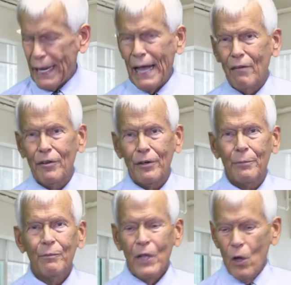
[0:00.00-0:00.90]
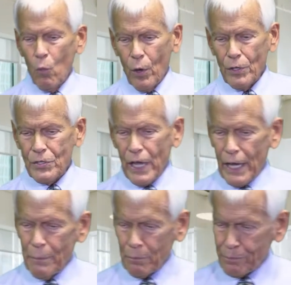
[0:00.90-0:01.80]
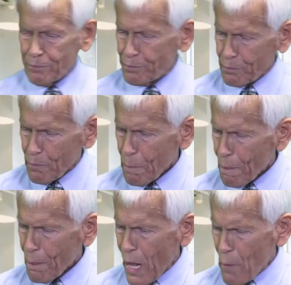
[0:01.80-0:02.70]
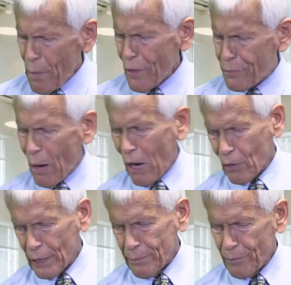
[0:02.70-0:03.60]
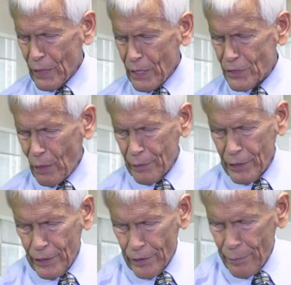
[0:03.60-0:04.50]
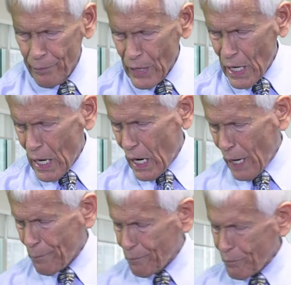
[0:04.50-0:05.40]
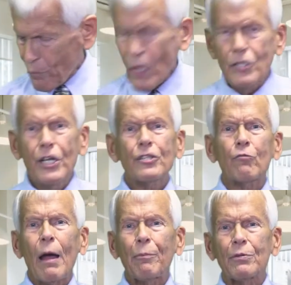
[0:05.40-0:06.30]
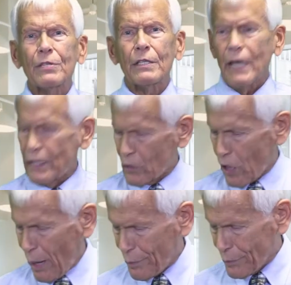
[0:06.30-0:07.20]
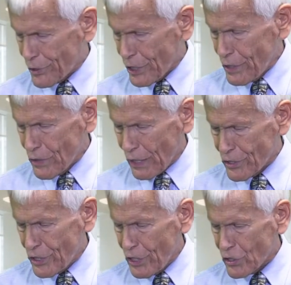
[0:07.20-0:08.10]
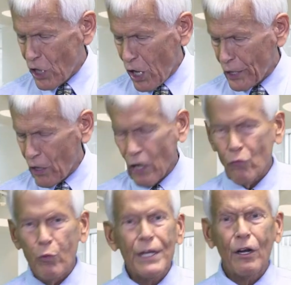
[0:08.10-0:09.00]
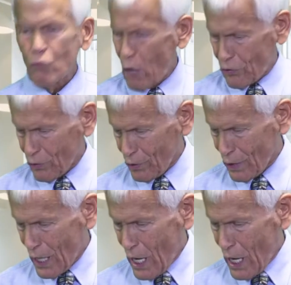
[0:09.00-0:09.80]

have here, where, say, Beth Brownlee is coming in here. She's a rep with Centennial Copy Machines, and she is calling on Rita Russell